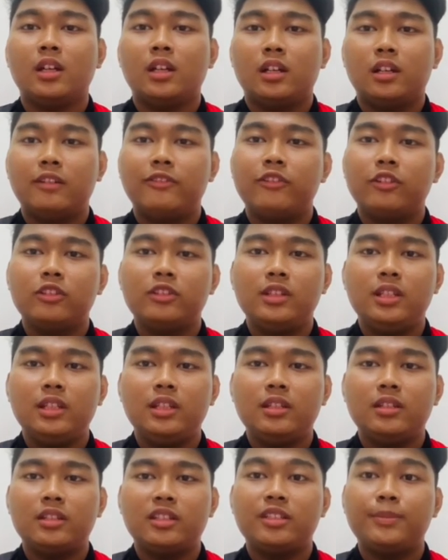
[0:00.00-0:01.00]
A faulty
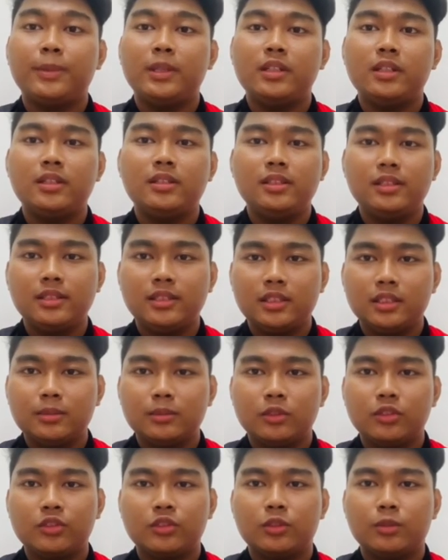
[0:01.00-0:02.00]
suspension system
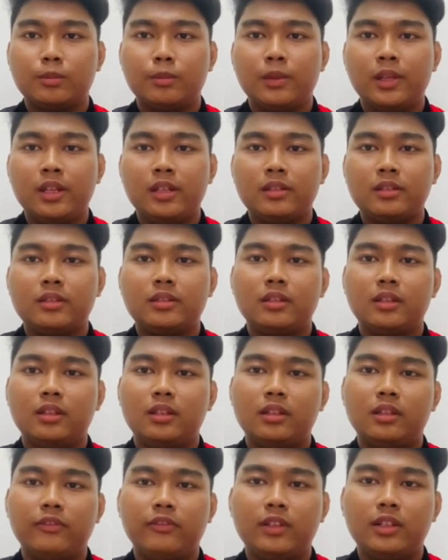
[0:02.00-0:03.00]
also makes it
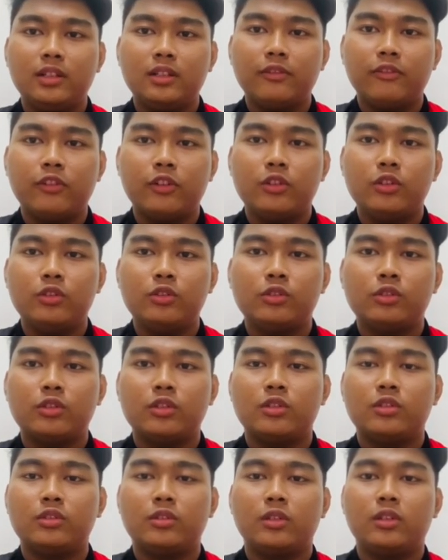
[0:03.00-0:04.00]
difficult for you to
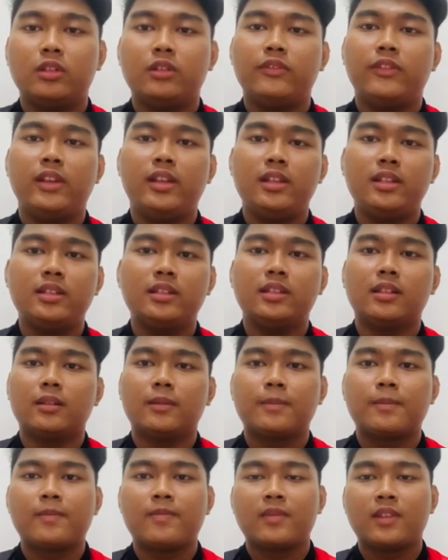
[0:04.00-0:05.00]
control the vehicle,
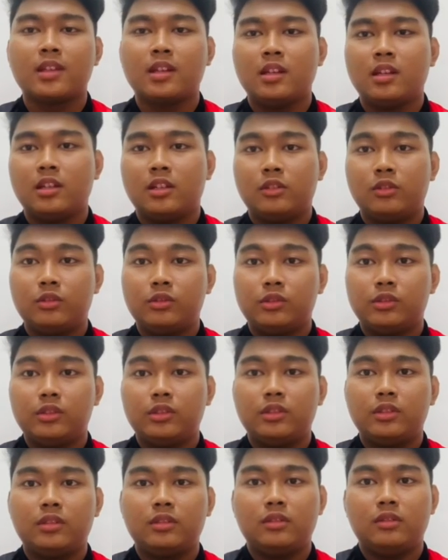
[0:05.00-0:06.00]

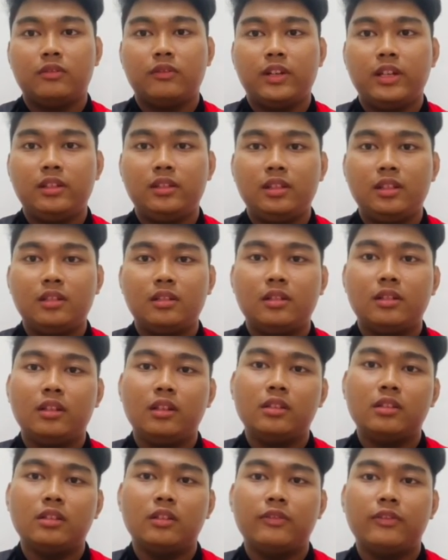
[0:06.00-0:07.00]
thus inviting the
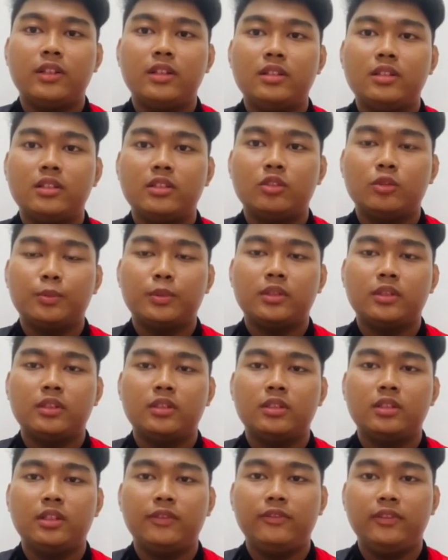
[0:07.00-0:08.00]
risk of danger to personal
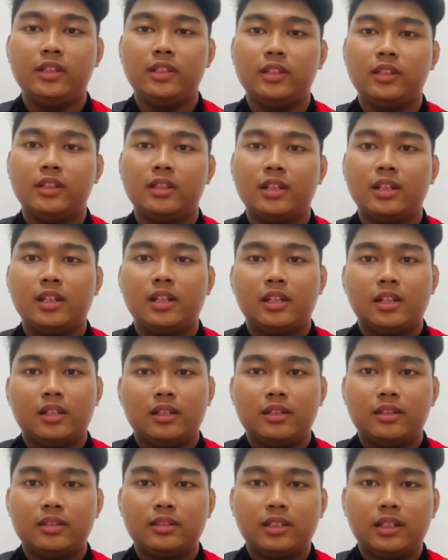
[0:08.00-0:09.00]
safety.
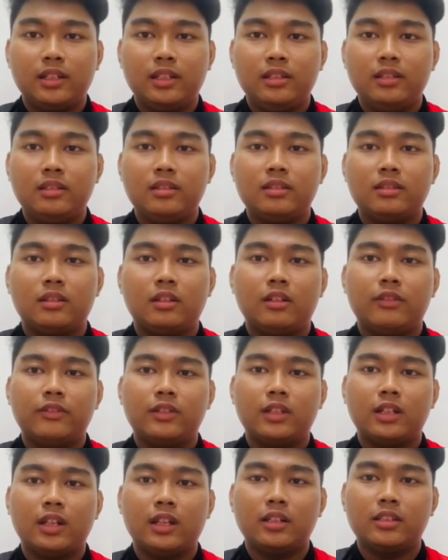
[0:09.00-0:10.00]
The signs of a
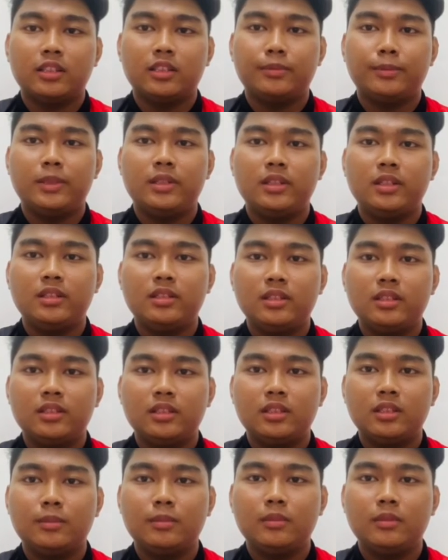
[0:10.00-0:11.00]
car suspension
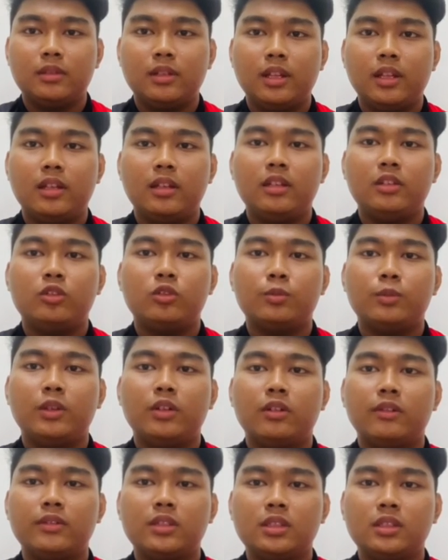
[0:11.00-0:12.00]
system that need to be
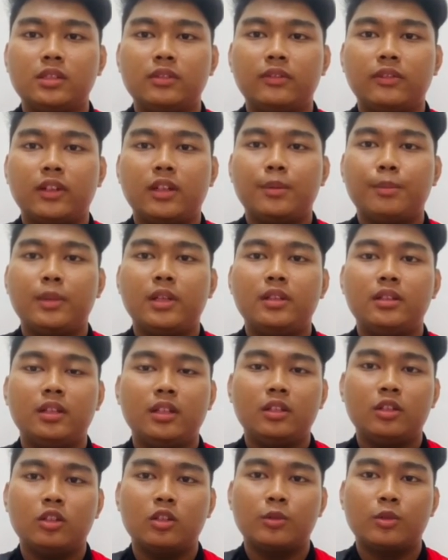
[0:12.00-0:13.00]
observed and
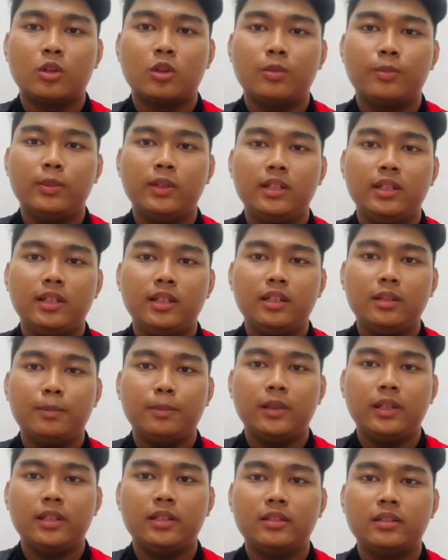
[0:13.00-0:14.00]
maintained or completely
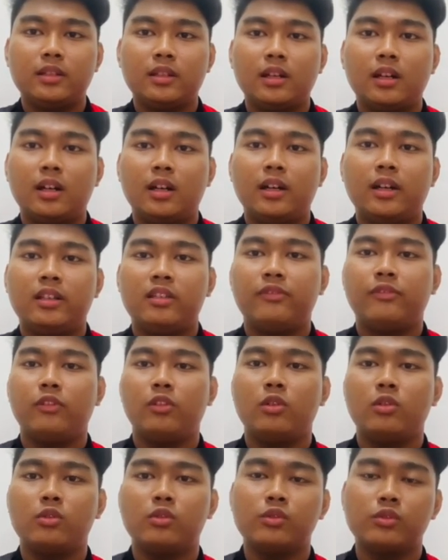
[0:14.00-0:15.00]
replaced are as
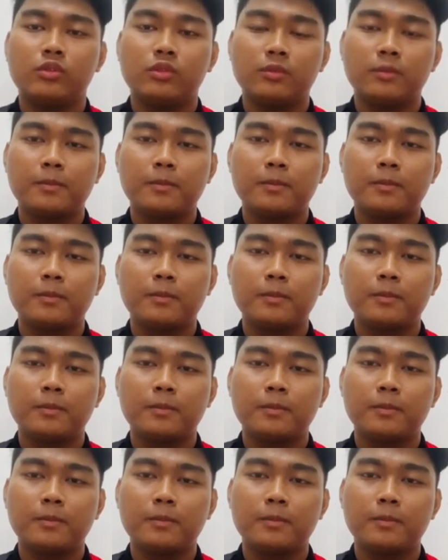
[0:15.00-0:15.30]
follows.